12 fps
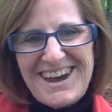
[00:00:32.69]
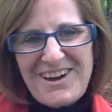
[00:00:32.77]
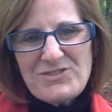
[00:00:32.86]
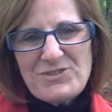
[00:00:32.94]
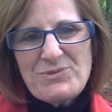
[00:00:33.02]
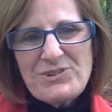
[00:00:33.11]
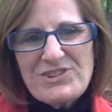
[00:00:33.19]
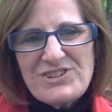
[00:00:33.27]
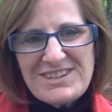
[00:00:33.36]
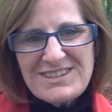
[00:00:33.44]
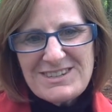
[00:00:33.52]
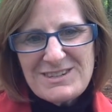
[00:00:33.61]
Afterward,
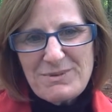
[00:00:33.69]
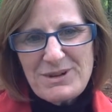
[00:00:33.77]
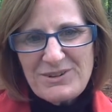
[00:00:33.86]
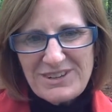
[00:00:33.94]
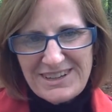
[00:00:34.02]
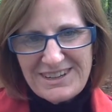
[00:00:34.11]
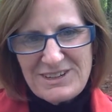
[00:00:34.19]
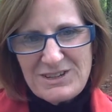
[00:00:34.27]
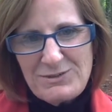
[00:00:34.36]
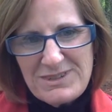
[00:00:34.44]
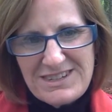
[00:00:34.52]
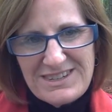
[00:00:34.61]
Jesus appeared again
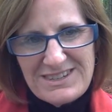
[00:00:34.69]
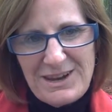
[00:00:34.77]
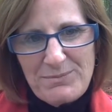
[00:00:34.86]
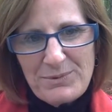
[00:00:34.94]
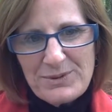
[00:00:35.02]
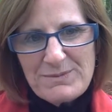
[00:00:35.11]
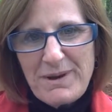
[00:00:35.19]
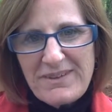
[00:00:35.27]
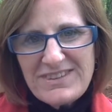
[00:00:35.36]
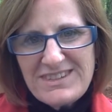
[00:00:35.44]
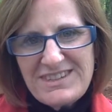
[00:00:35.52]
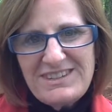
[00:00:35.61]
to his disciples by
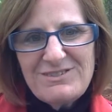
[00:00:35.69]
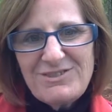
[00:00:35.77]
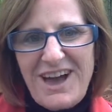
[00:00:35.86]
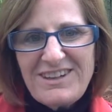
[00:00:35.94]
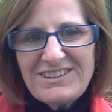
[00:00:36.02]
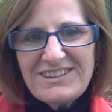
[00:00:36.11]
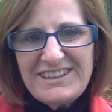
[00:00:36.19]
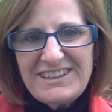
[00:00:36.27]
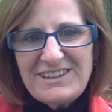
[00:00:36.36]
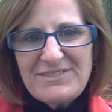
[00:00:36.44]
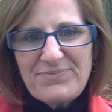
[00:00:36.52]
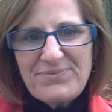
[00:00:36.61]
the Sea of
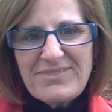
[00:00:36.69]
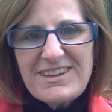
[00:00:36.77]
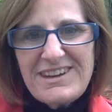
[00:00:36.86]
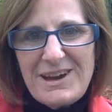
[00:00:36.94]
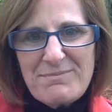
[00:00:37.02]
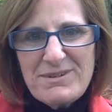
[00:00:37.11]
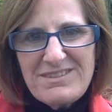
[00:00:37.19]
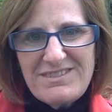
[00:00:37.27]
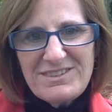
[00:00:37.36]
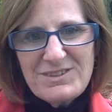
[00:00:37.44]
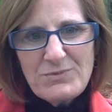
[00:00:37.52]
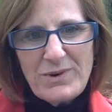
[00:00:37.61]
Galilee. It happened
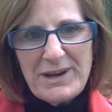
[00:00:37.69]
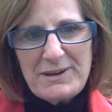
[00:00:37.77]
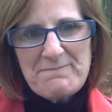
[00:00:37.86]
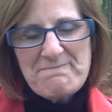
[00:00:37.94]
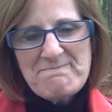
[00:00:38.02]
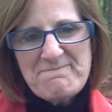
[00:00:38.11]
this way.